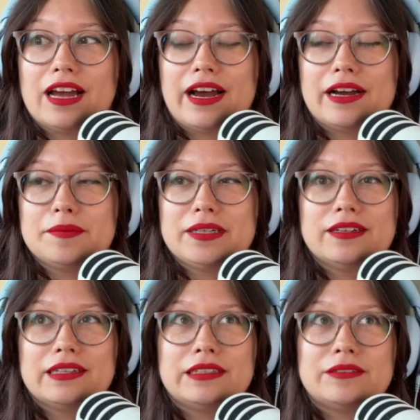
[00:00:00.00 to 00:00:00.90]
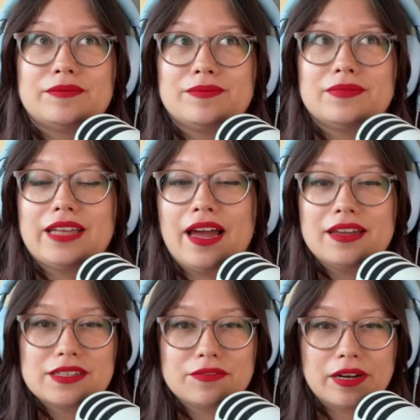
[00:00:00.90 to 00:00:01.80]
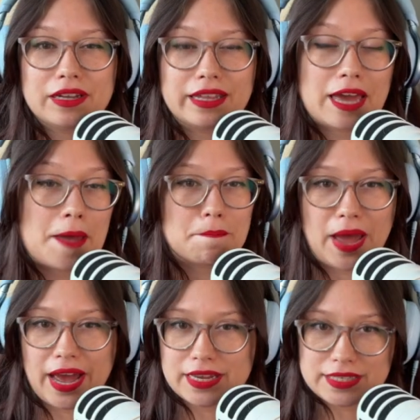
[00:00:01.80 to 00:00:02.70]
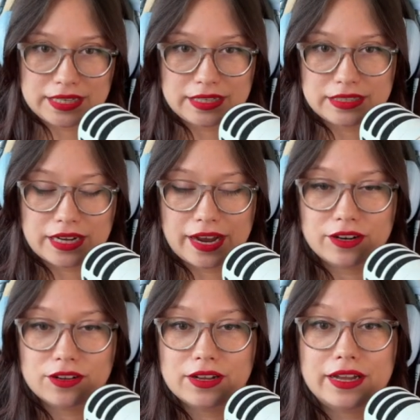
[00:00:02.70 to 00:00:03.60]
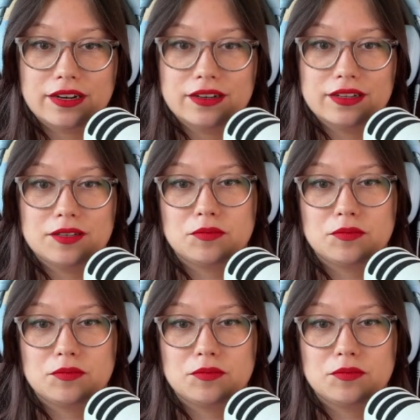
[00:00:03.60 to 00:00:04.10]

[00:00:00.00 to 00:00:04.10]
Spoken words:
I mean, that is a very like magazine title, and in